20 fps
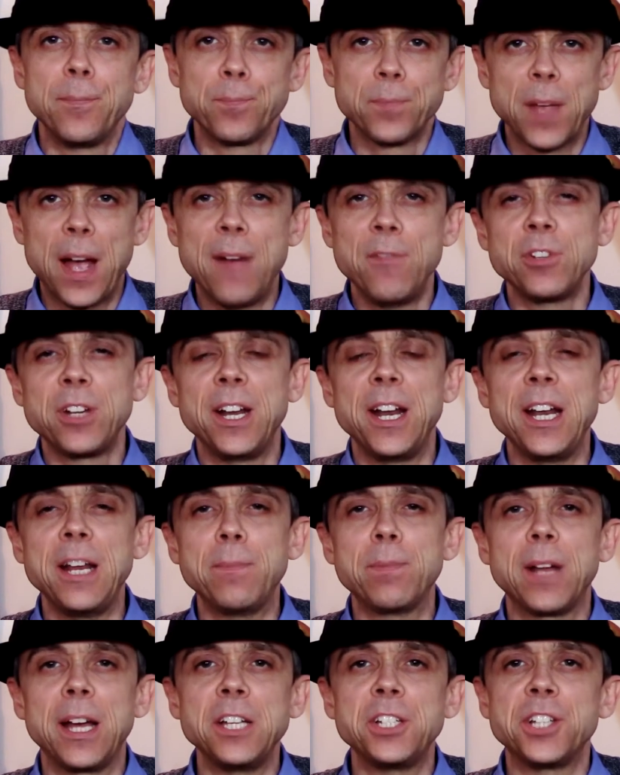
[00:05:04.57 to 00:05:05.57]
I haven't done any
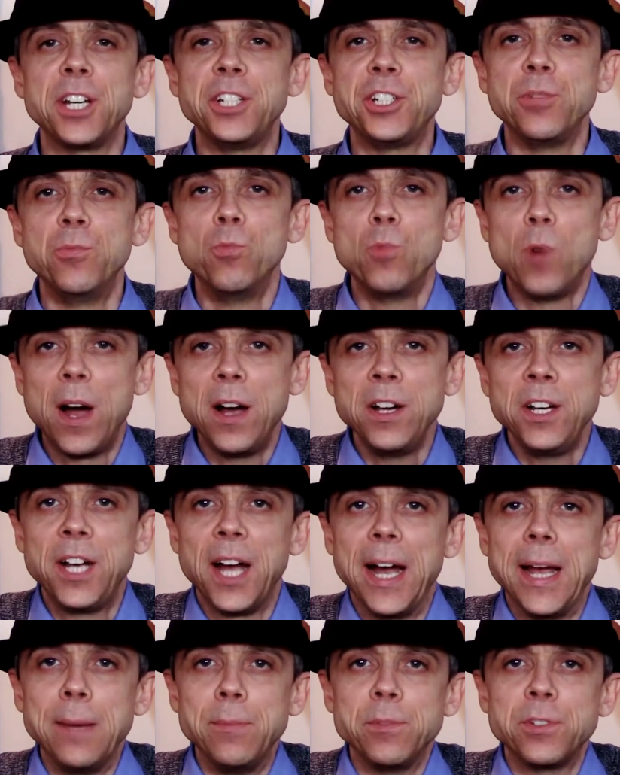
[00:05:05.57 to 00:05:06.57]
PlayStation 1
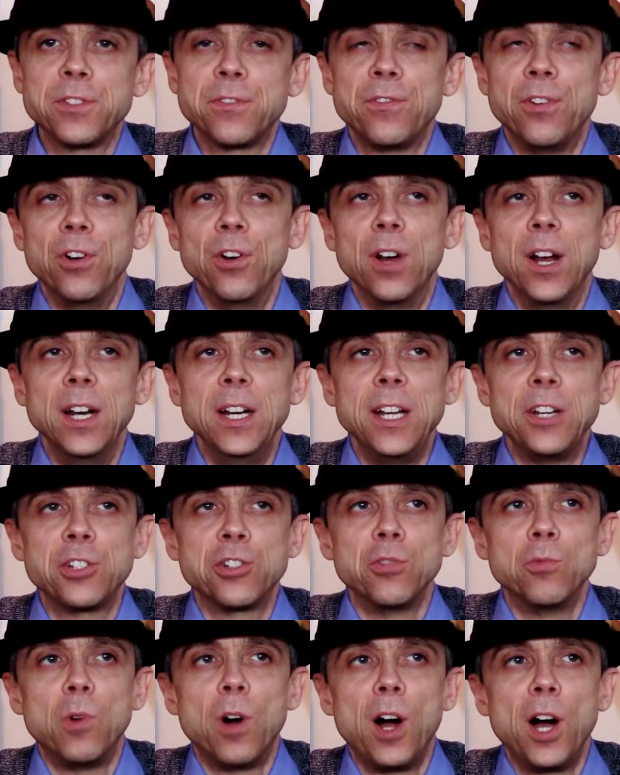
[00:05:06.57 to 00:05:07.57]
games for a
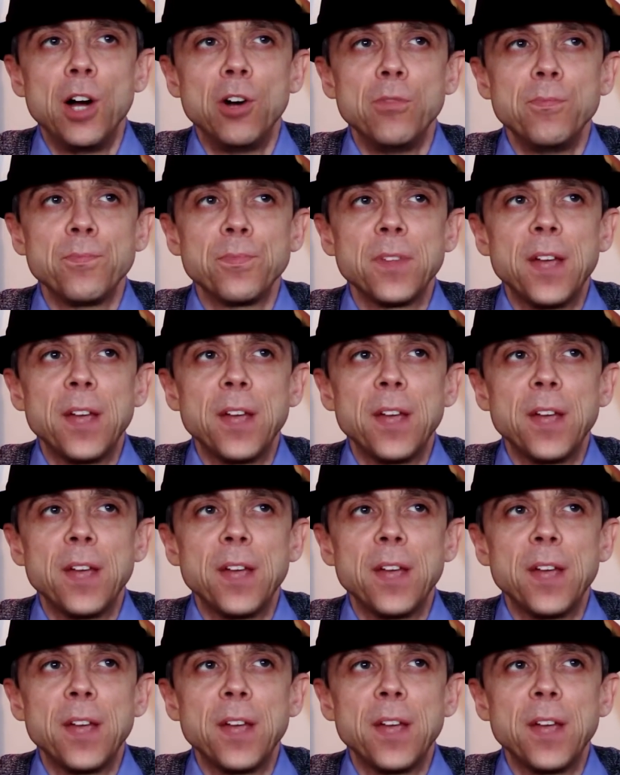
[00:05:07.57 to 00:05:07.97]
little while.